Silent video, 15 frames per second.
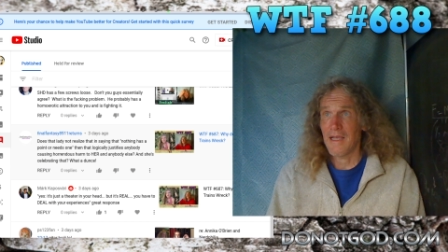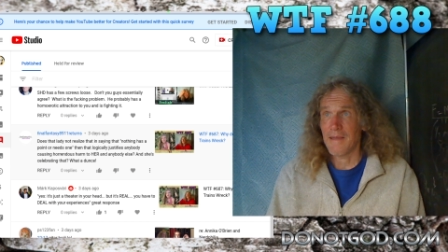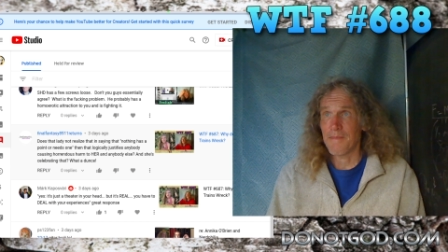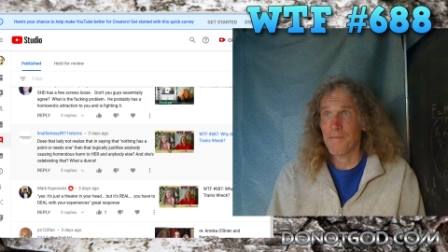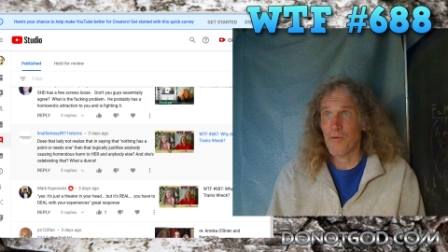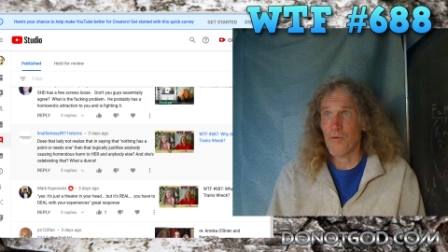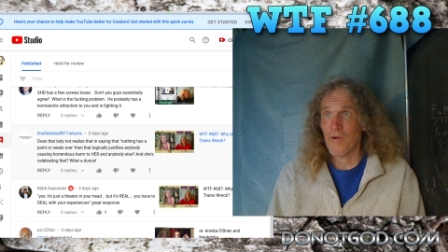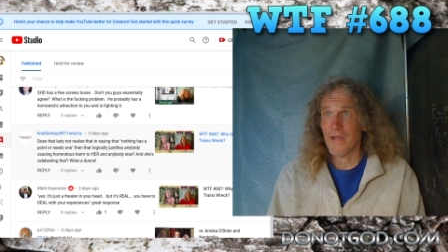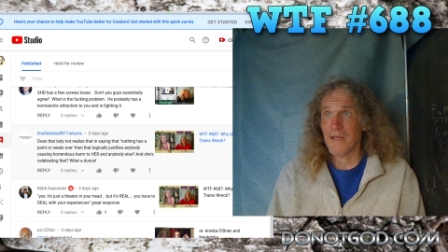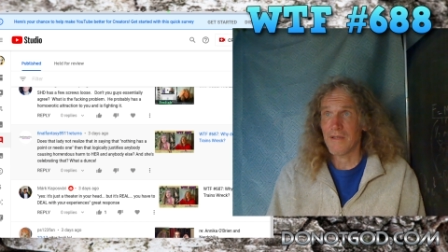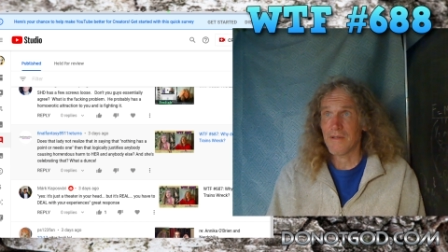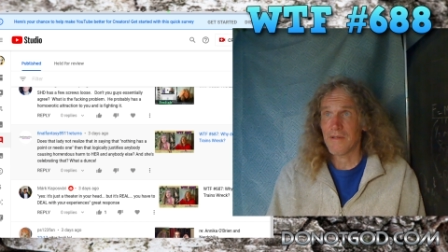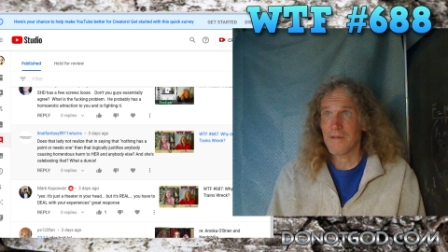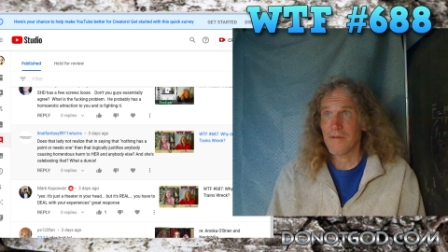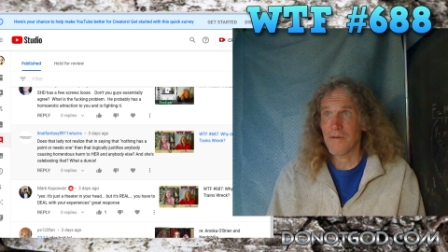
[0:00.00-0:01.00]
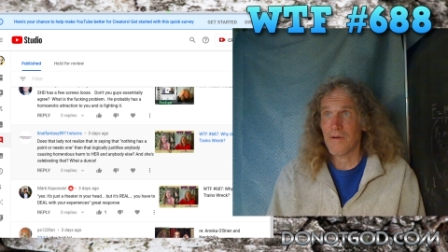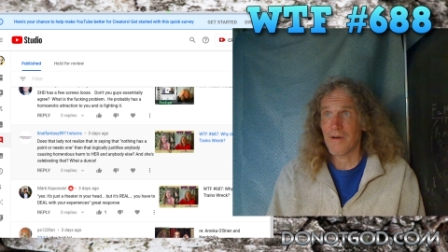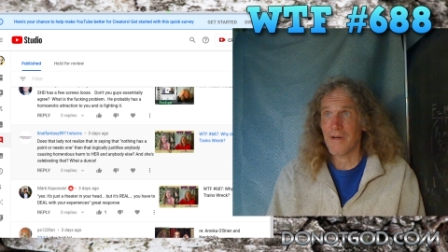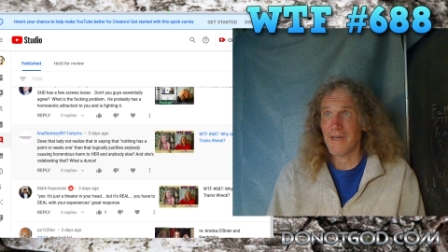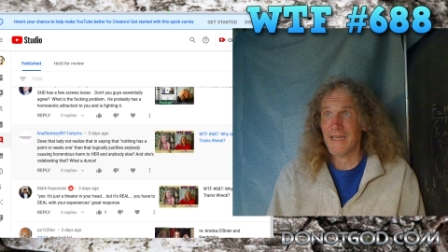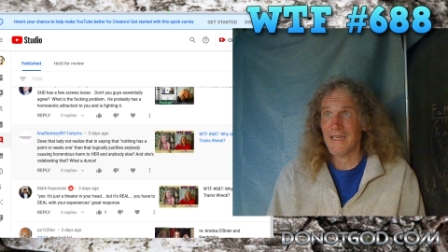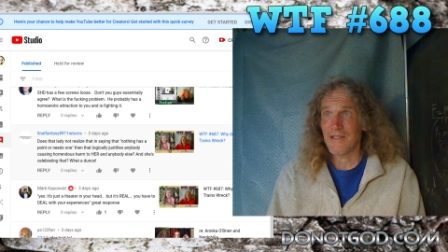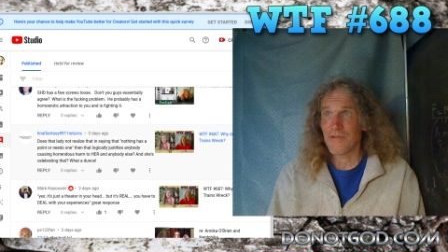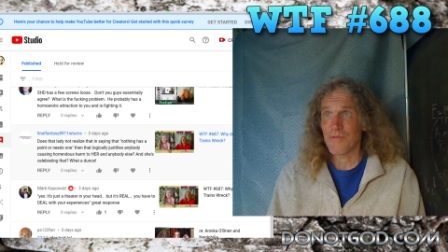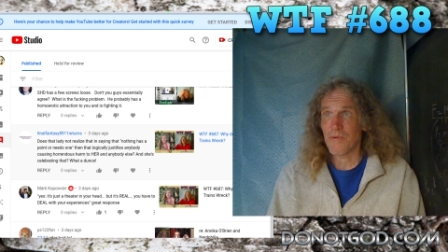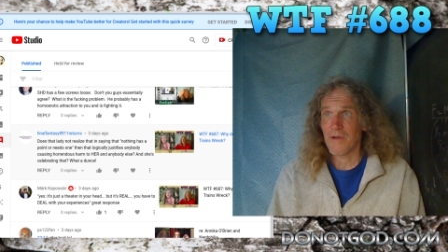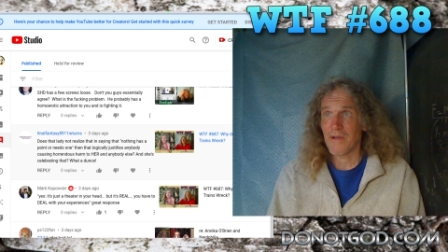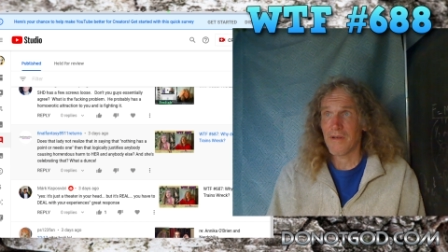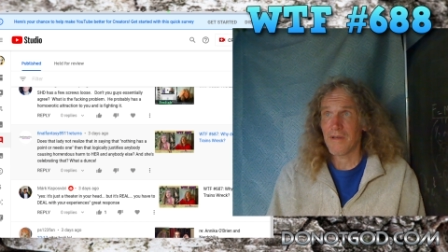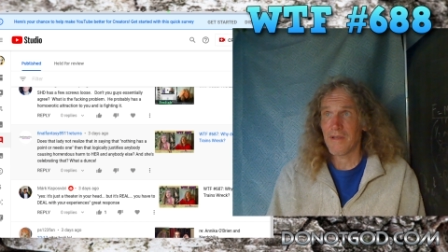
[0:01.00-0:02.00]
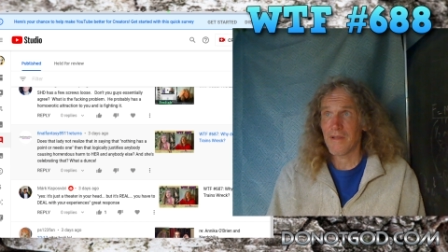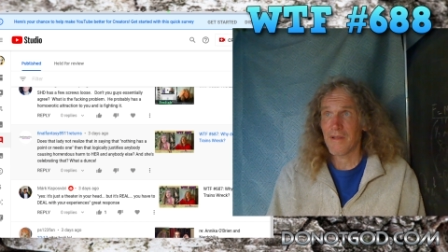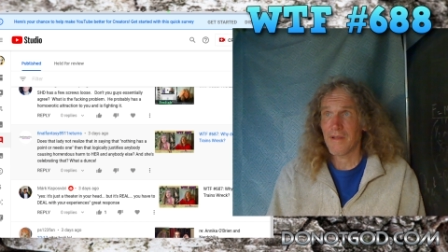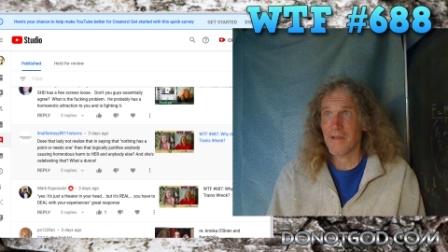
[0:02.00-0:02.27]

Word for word: a point or needs one,